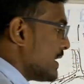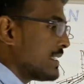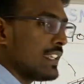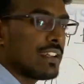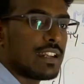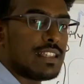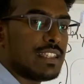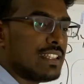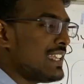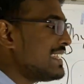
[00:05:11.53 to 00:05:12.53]
is increased
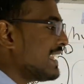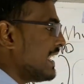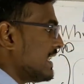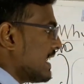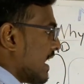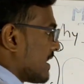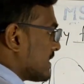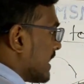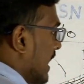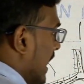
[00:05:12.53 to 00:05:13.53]
in these
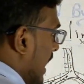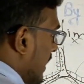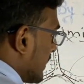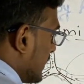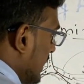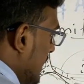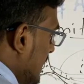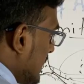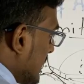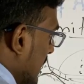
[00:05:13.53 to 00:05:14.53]
areas. And
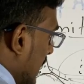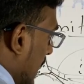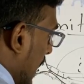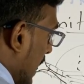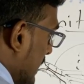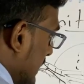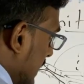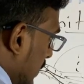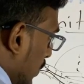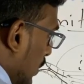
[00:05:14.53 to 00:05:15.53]
this
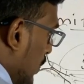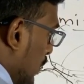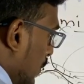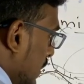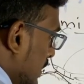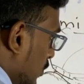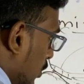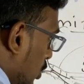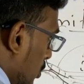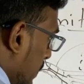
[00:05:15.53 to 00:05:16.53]
CO2 is going to